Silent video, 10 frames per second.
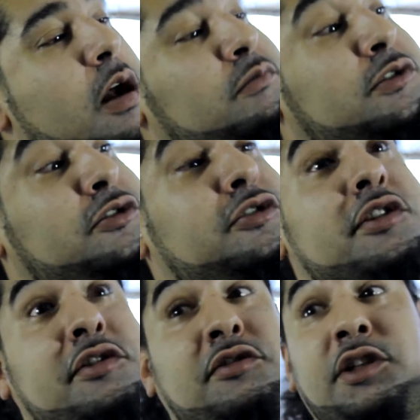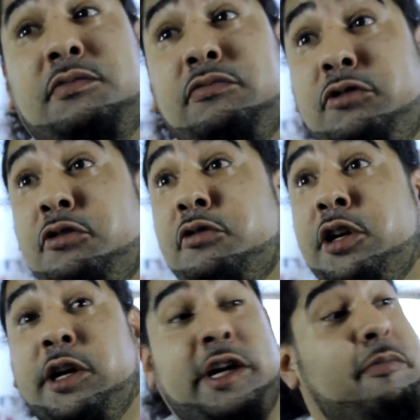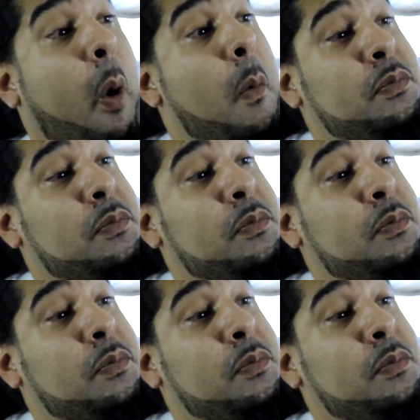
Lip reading: I mean, seriously, do you hear it?